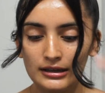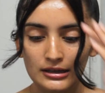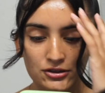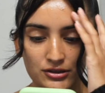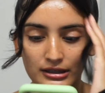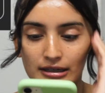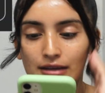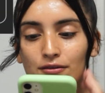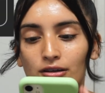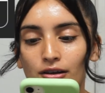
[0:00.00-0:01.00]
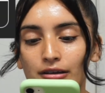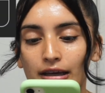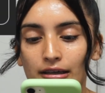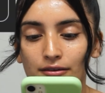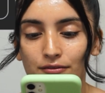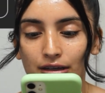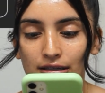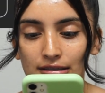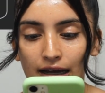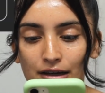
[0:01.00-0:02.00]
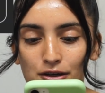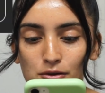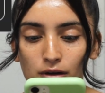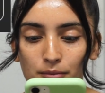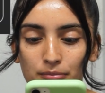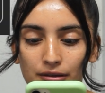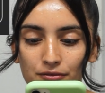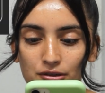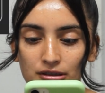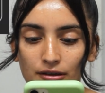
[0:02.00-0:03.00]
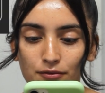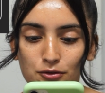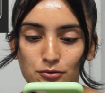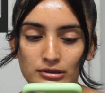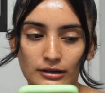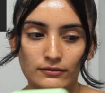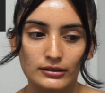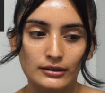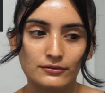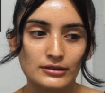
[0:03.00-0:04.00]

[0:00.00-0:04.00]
She said, even on negative days, how do you uplift yourself through self-love?